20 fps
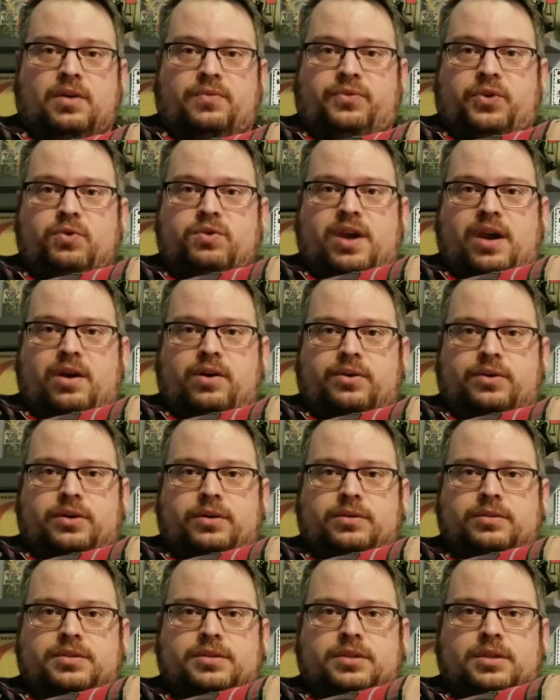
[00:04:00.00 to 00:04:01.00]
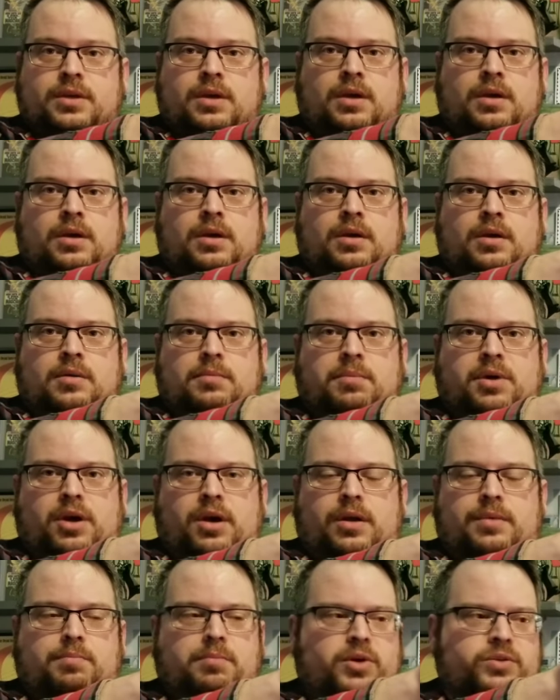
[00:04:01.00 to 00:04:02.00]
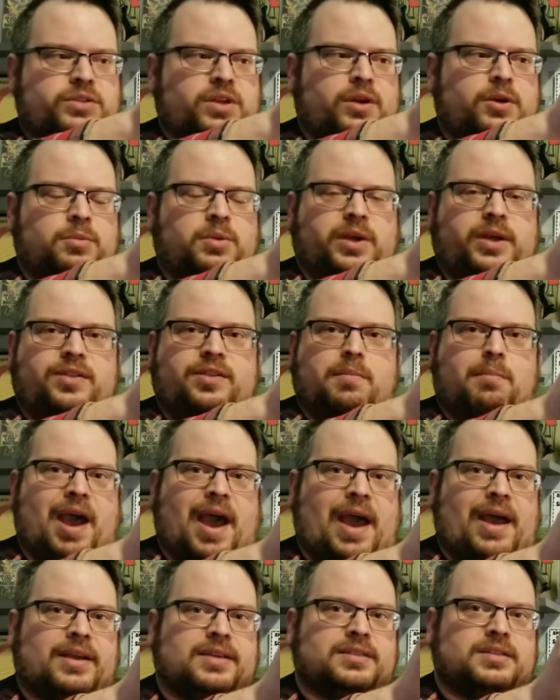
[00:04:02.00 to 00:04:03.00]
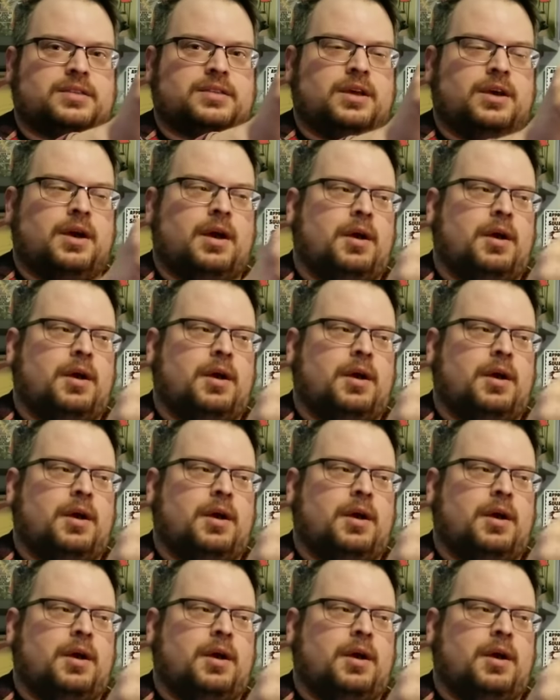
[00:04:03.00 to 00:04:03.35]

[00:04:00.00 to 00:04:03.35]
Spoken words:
few characters, but most notably the Max.